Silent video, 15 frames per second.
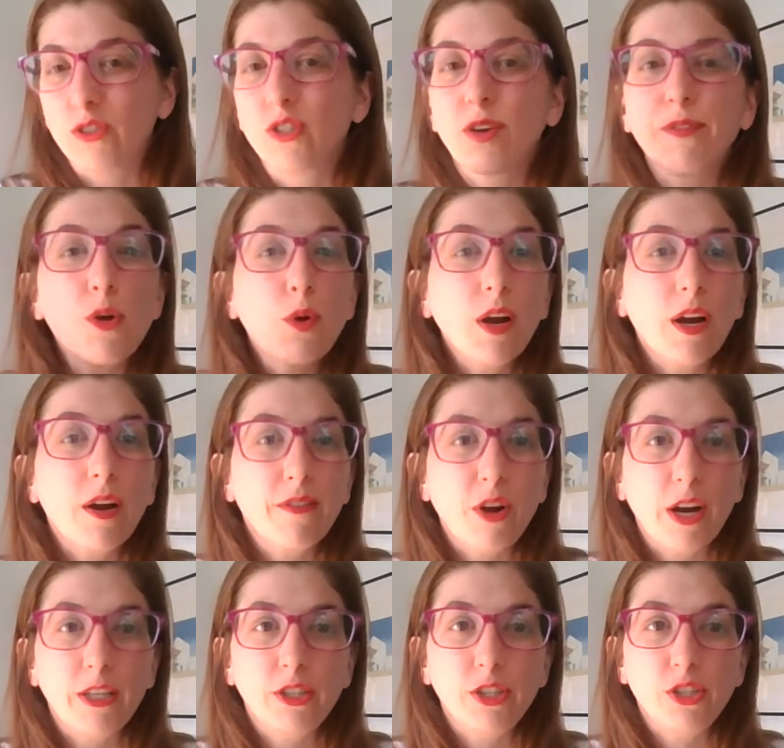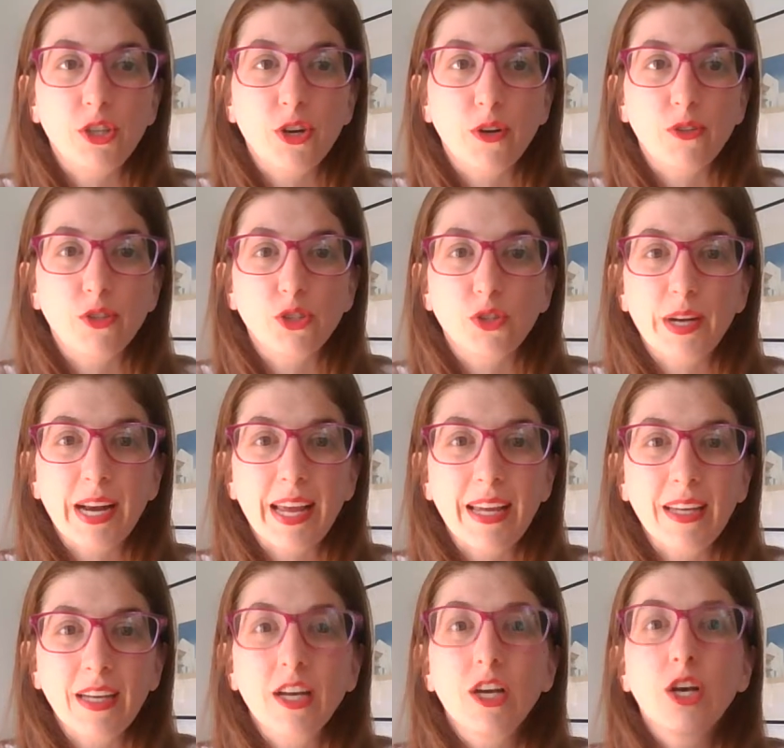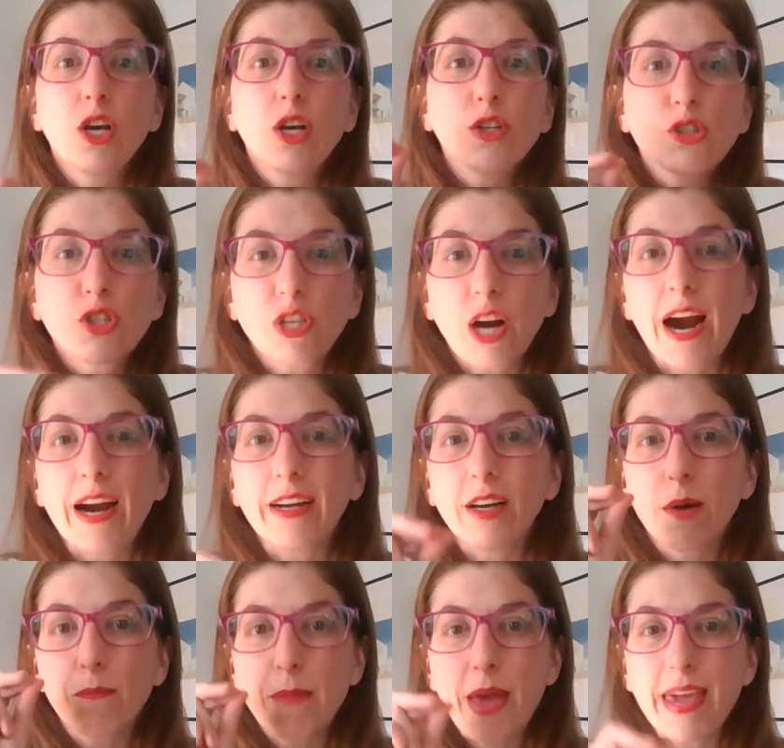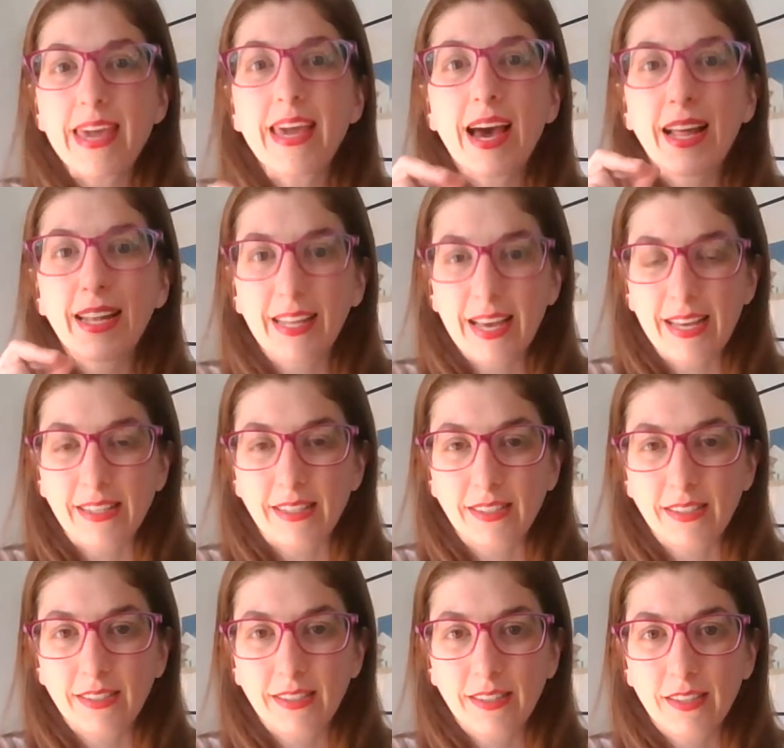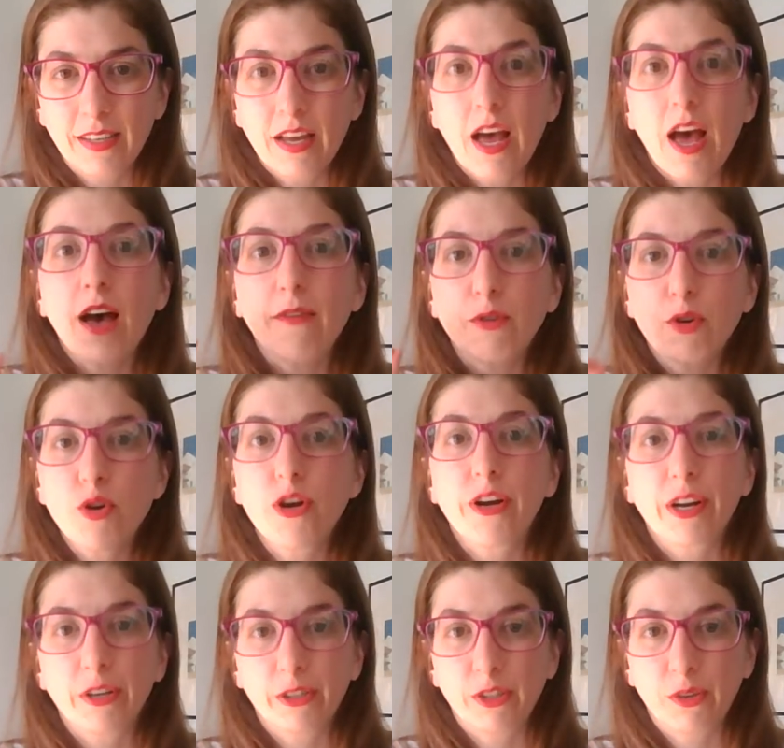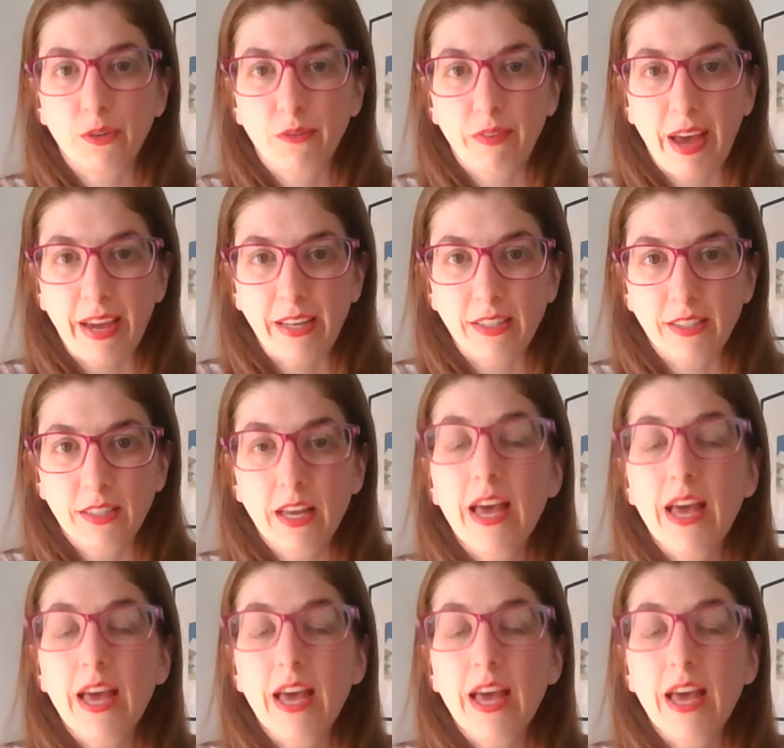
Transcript: So if you are going to do your own screening, start making a list of who you're going to invite.